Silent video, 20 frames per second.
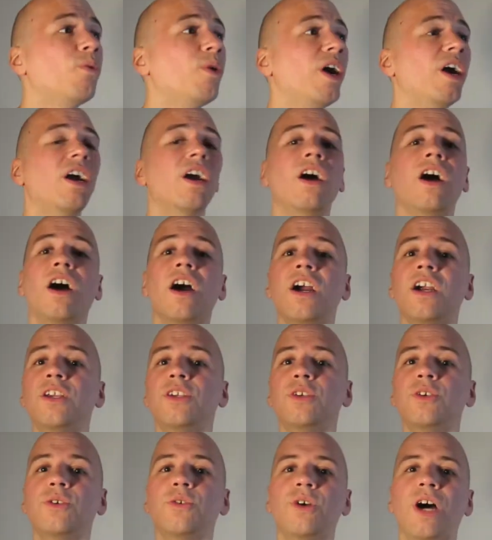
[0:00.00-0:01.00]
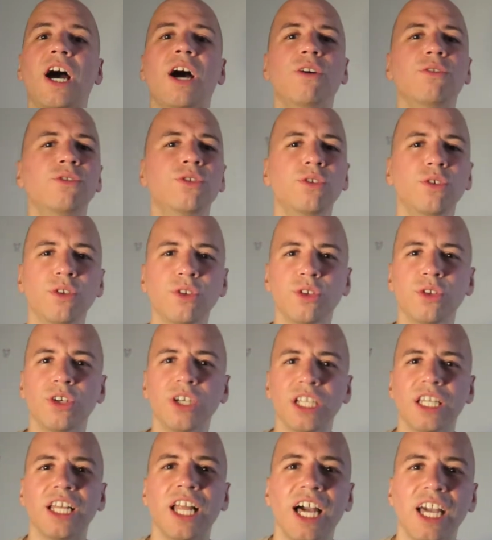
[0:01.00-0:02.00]
Where are you? How do you
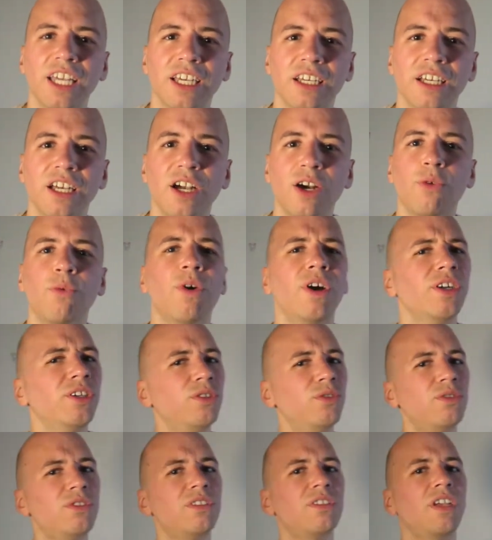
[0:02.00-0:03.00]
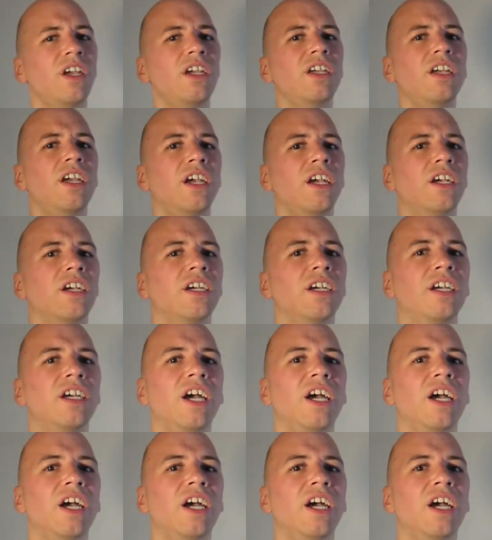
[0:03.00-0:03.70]
look like? What are you saying?